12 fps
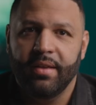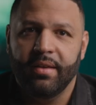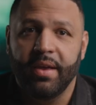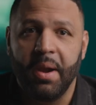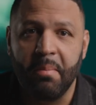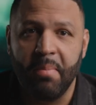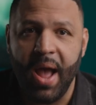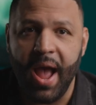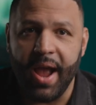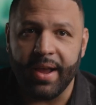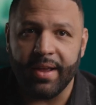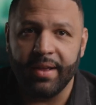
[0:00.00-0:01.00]
And I'm
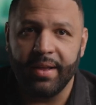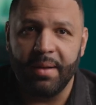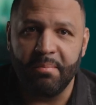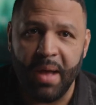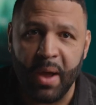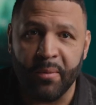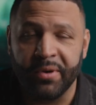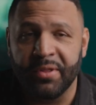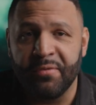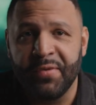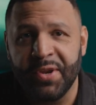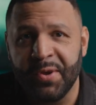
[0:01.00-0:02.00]
back with
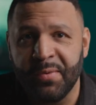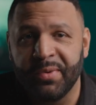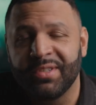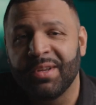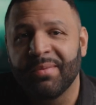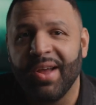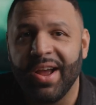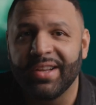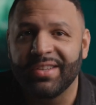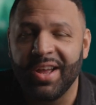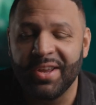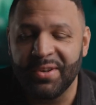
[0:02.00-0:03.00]
another video. What's up,
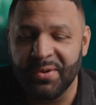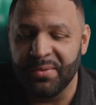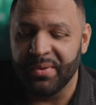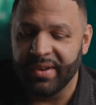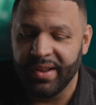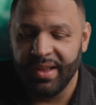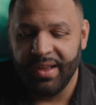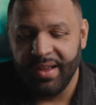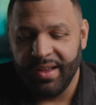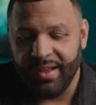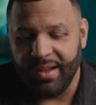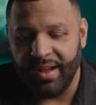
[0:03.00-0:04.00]
guys? How you doing?
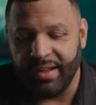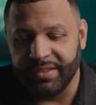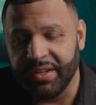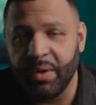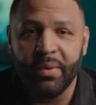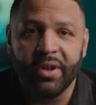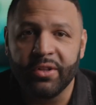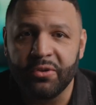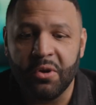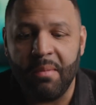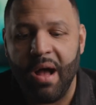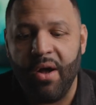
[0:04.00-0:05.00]
Today we're going to
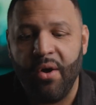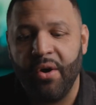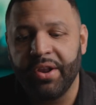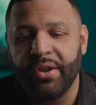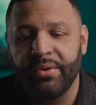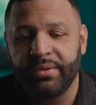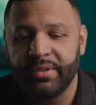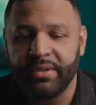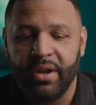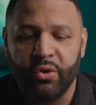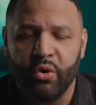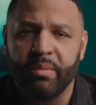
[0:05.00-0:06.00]
talk about audio.
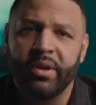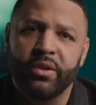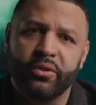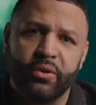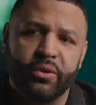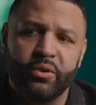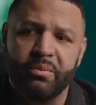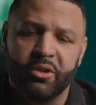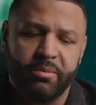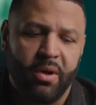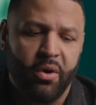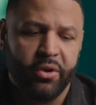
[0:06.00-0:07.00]
I normally don't talk too much
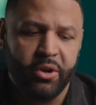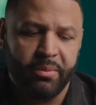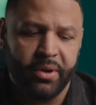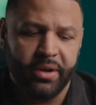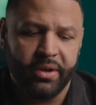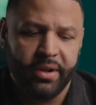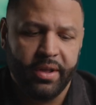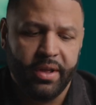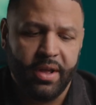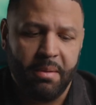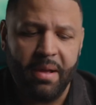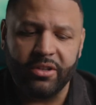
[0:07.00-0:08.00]
about audio, but
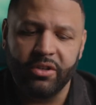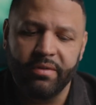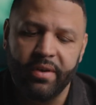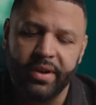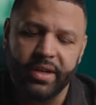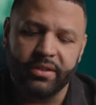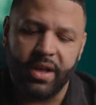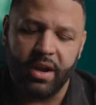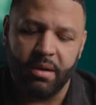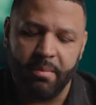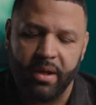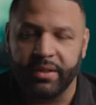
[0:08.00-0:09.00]
I'm actually very
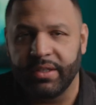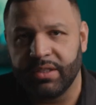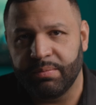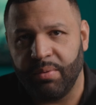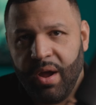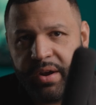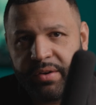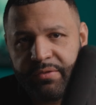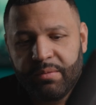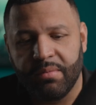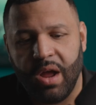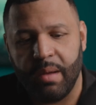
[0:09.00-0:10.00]
excited about this product
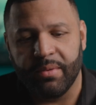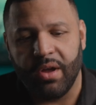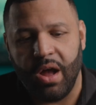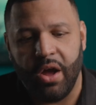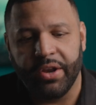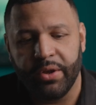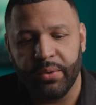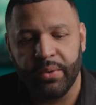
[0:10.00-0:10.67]
from comica-audio.